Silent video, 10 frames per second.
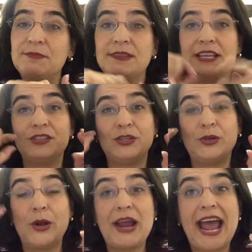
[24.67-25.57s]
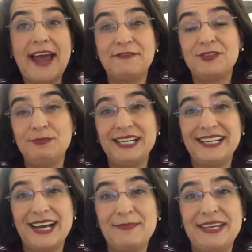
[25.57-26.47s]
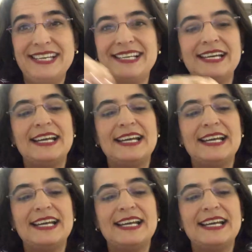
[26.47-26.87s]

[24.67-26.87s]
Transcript: but that you don't have to be a diabetic,